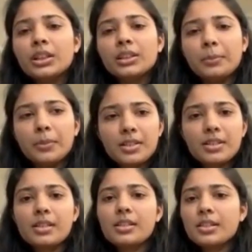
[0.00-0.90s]
the
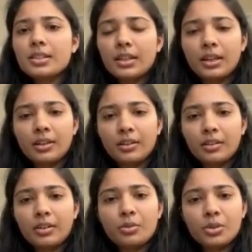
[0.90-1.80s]
muscles and
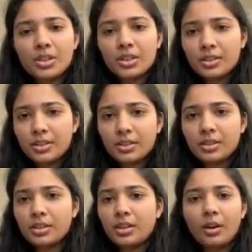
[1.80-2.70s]
origin
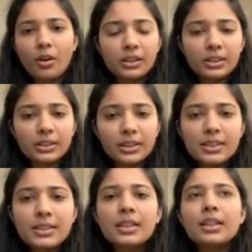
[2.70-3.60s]
insertion and all the things.